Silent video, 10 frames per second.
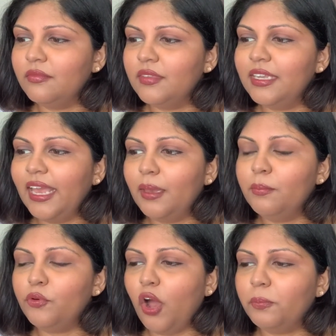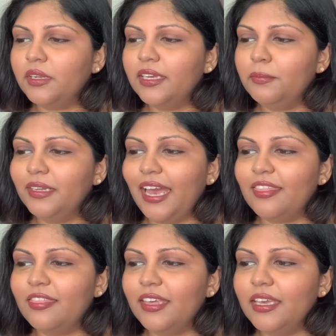name properly, but I
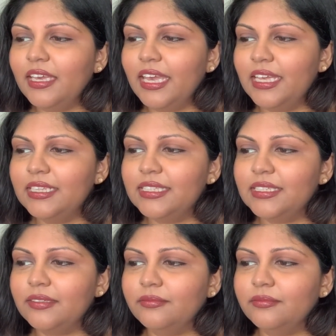think it's